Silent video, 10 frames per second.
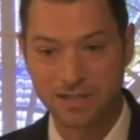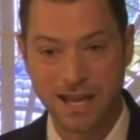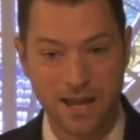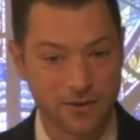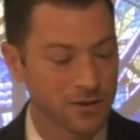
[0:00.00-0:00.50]

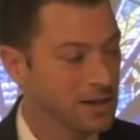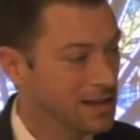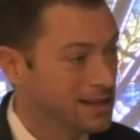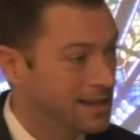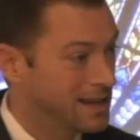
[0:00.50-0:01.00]
together
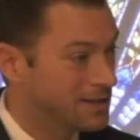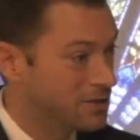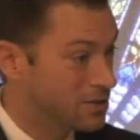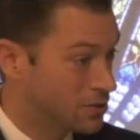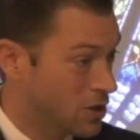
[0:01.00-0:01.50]
and
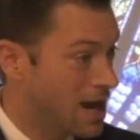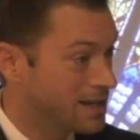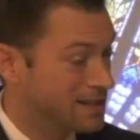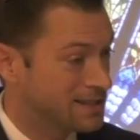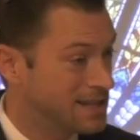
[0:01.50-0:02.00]

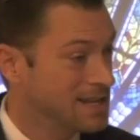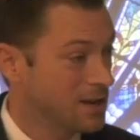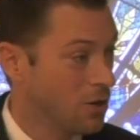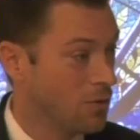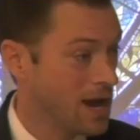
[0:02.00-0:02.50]
tried to seek
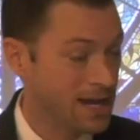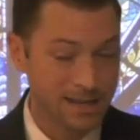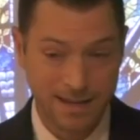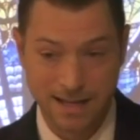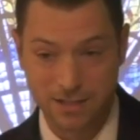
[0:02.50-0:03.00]
a
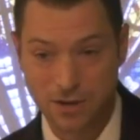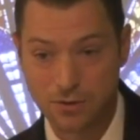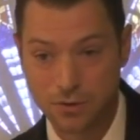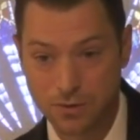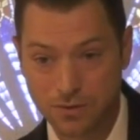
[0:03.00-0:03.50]
way not to know
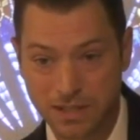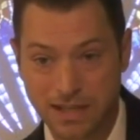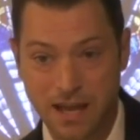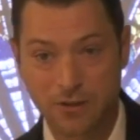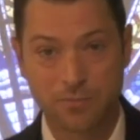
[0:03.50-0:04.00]
truth
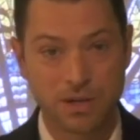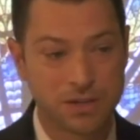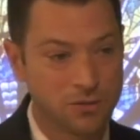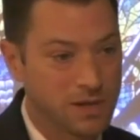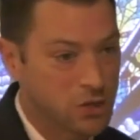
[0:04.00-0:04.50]
together, but
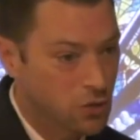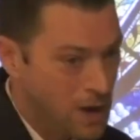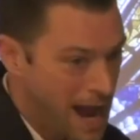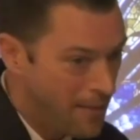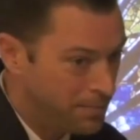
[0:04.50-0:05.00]
to
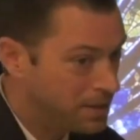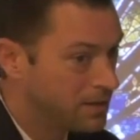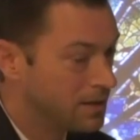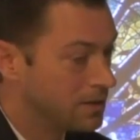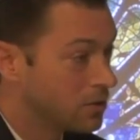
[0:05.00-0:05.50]
entrap
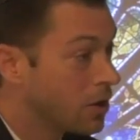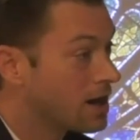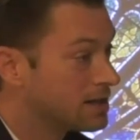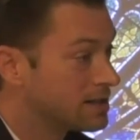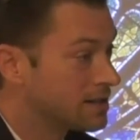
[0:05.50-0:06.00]

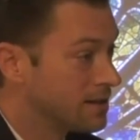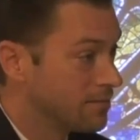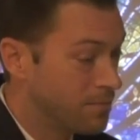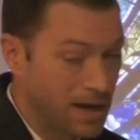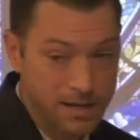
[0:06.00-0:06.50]
Christ
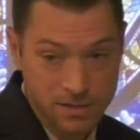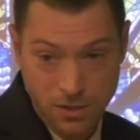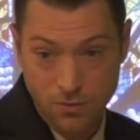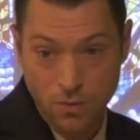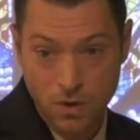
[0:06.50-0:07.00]
by his
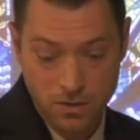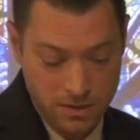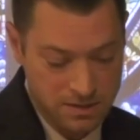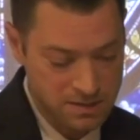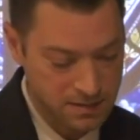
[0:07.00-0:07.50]
own
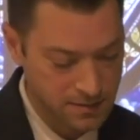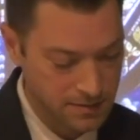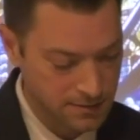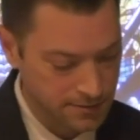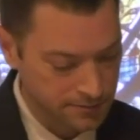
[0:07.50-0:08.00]
words.
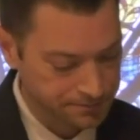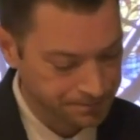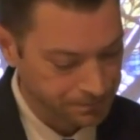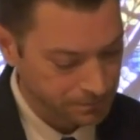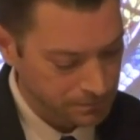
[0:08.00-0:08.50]

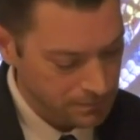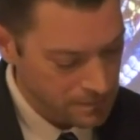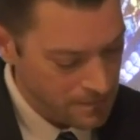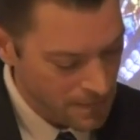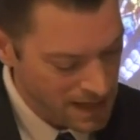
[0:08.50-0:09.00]

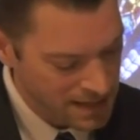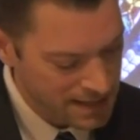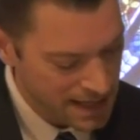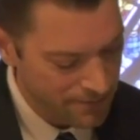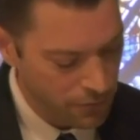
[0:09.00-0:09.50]
And they
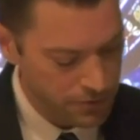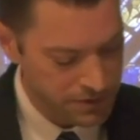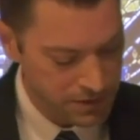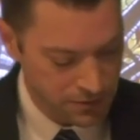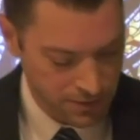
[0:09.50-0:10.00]
came forth
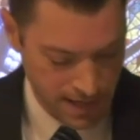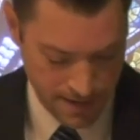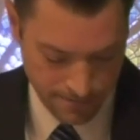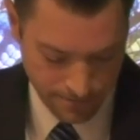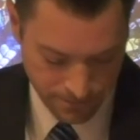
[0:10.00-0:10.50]
to do that.